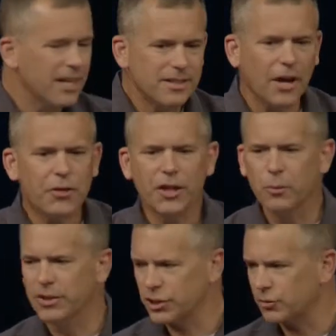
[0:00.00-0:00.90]
Nothing
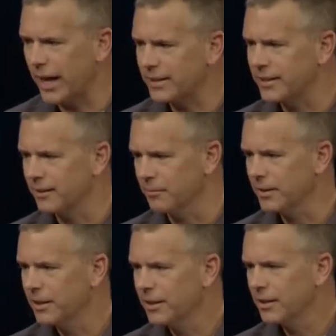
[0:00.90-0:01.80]
would distract him.
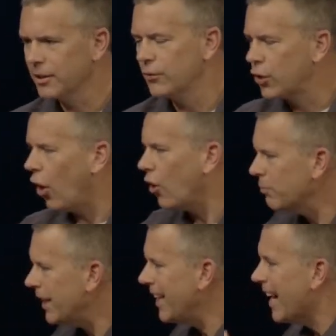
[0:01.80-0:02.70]
"You've called
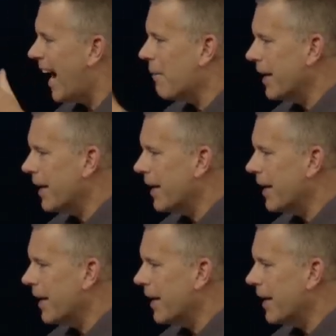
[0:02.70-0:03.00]
me. I'm